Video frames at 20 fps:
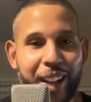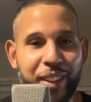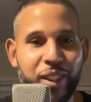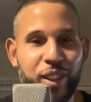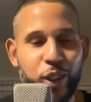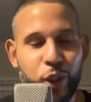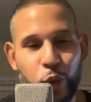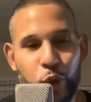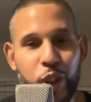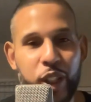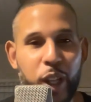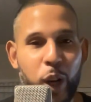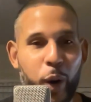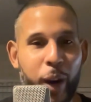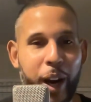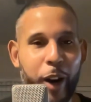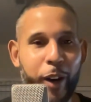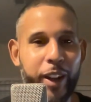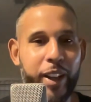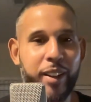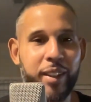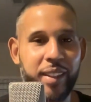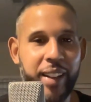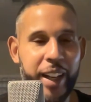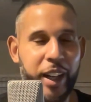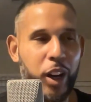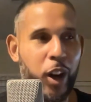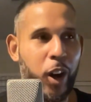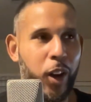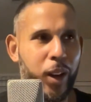studio area, as they
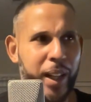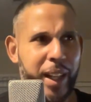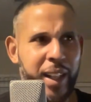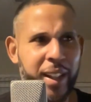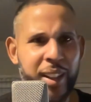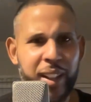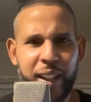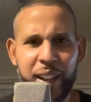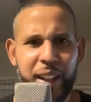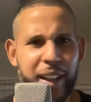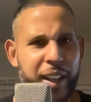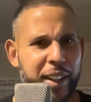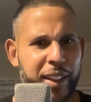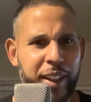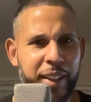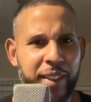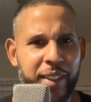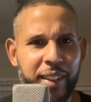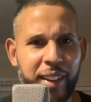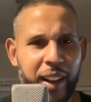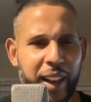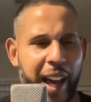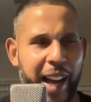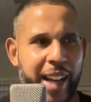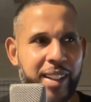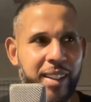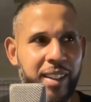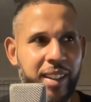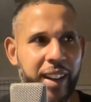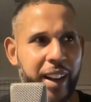call it, because the
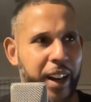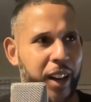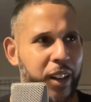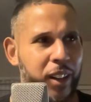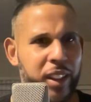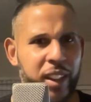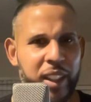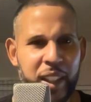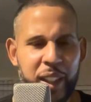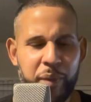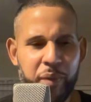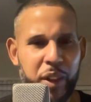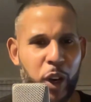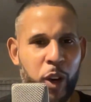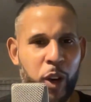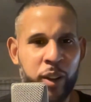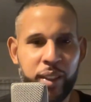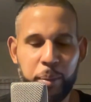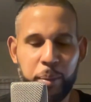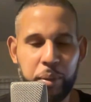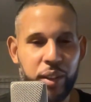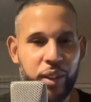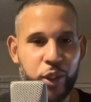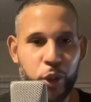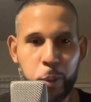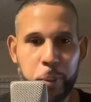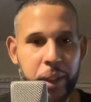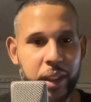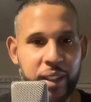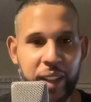lights there, they're on some
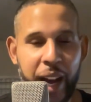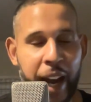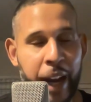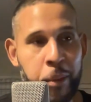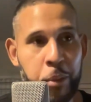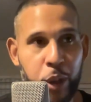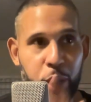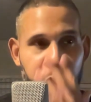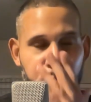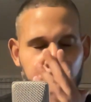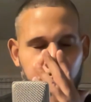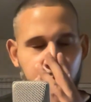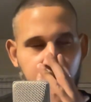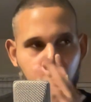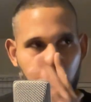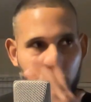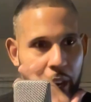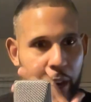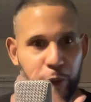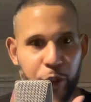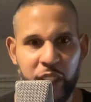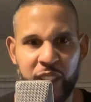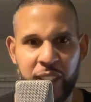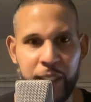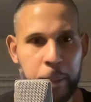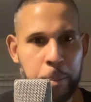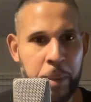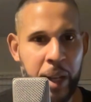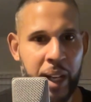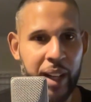stupid timer where every
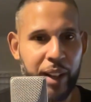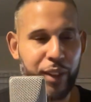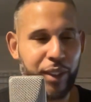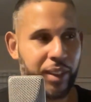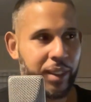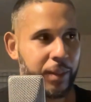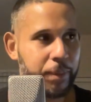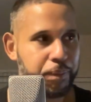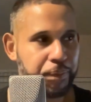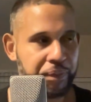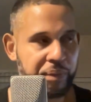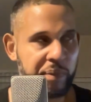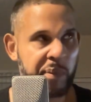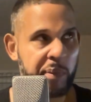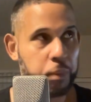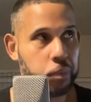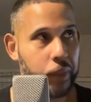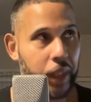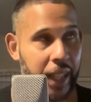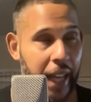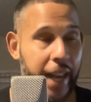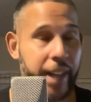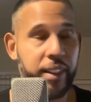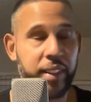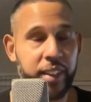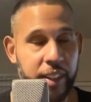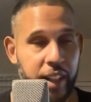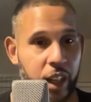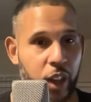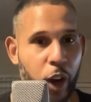10 minutes lights
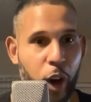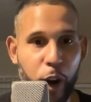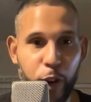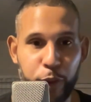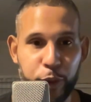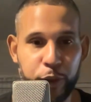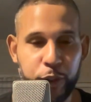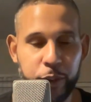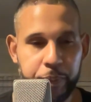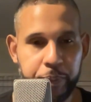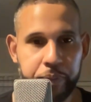cut off